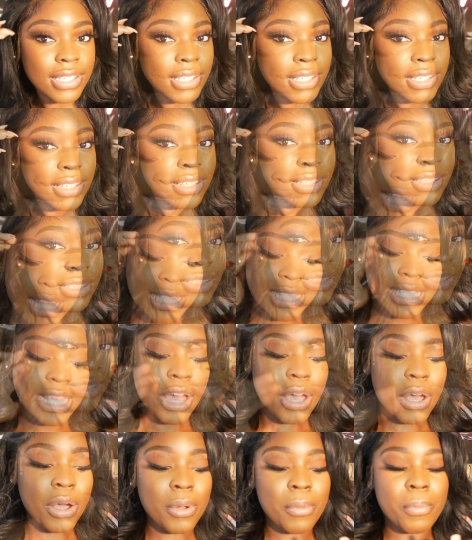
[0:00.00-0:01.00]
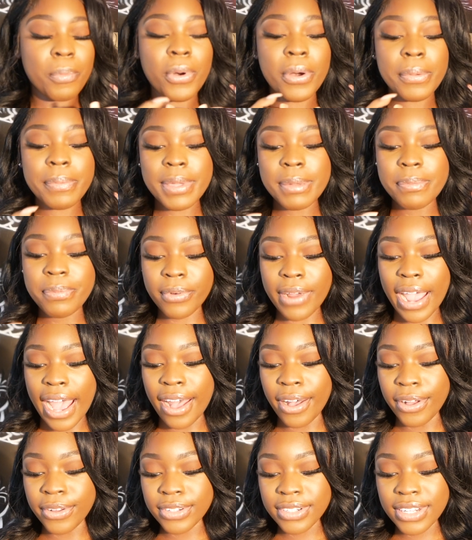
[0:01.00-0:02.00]
Is Bobbi
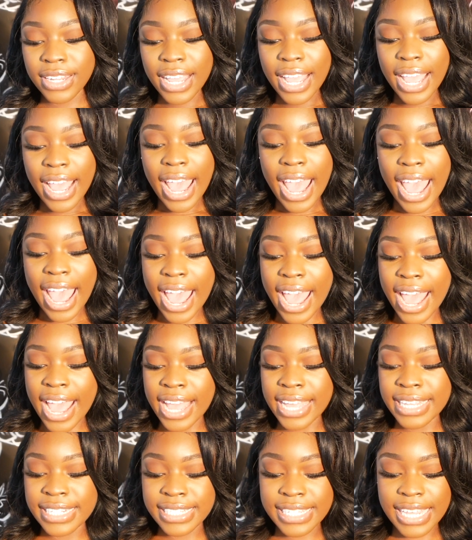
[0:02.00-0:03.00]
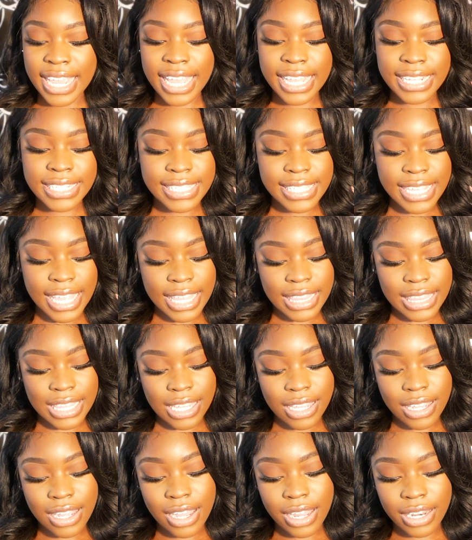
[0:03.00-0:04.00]
Brown, and it's in the
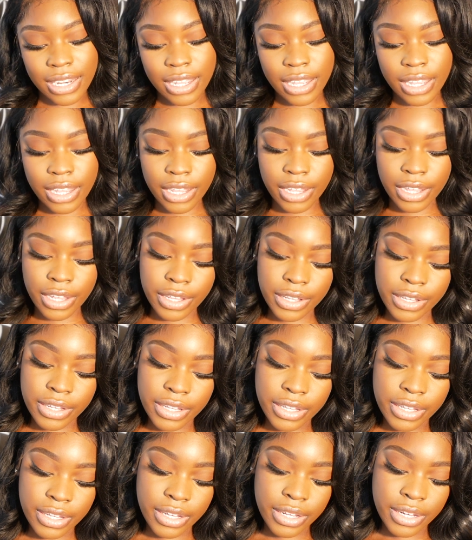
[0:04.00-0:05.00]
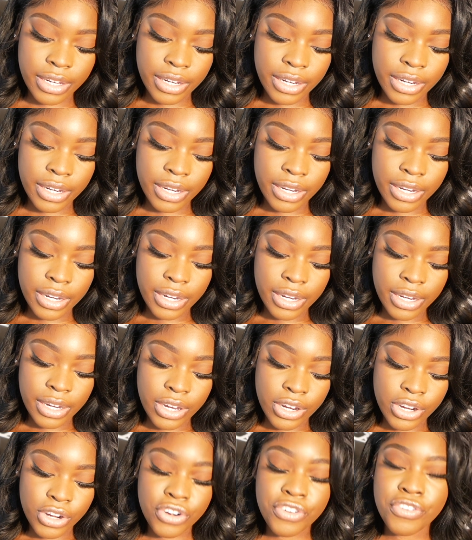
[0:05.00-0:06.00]
colour
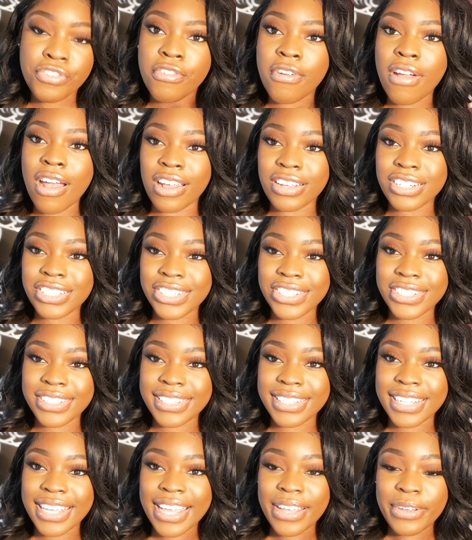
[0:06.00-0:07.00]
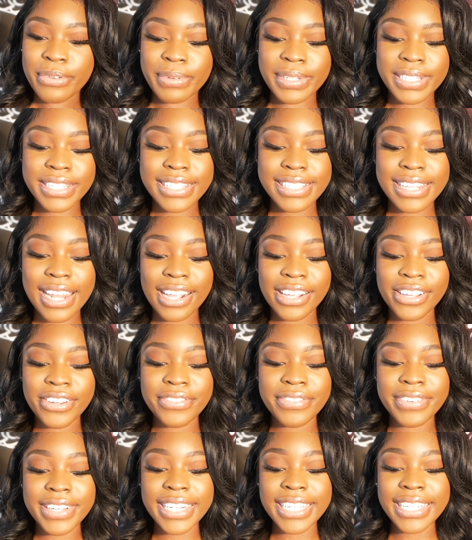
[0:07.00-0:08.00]
Crushed, which is like a
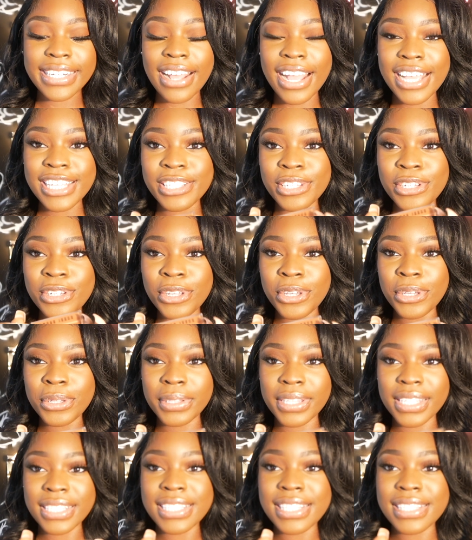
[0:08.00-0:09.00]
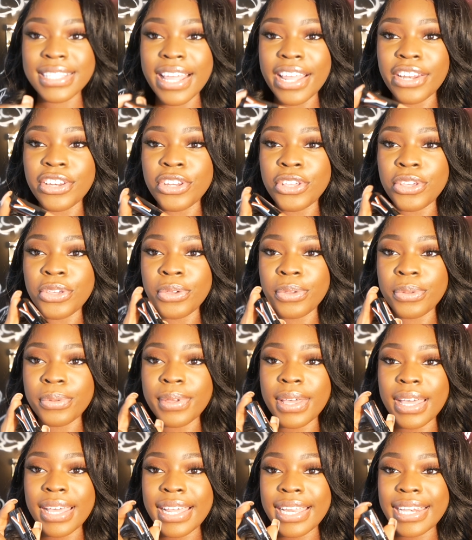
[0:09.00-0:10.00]
really nice nude. This is their
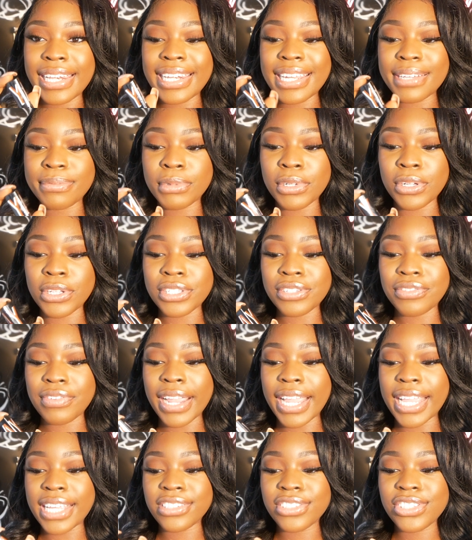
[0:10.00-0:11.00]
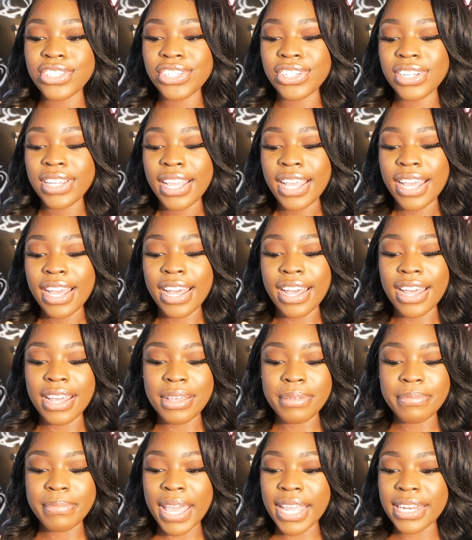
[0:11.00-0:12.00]
new lip gloss range,
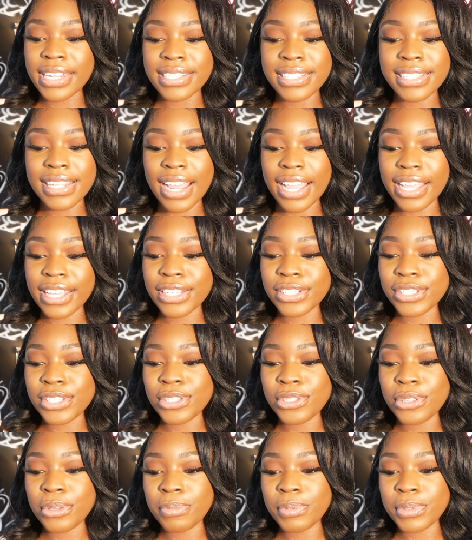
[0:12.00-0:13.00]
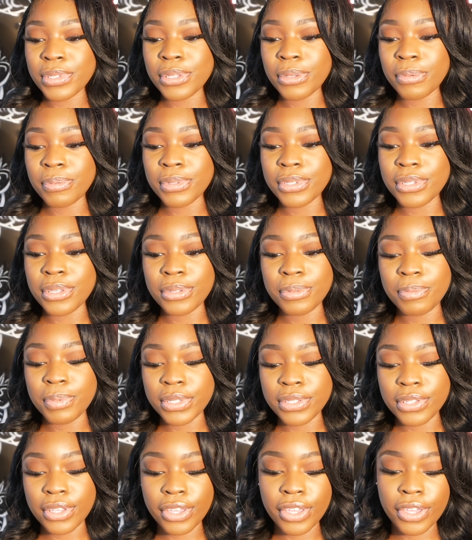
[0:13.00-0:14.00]
and it's like super
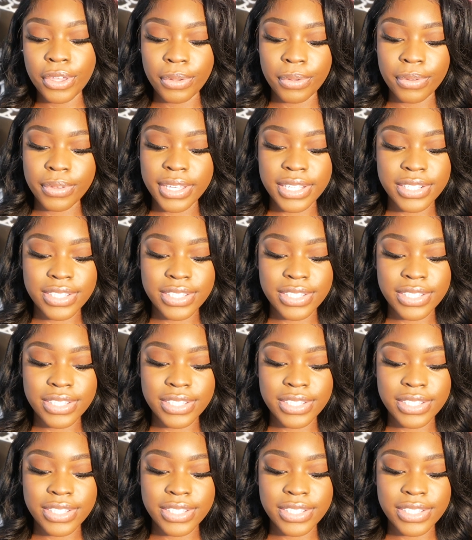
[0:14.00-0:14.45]
cute.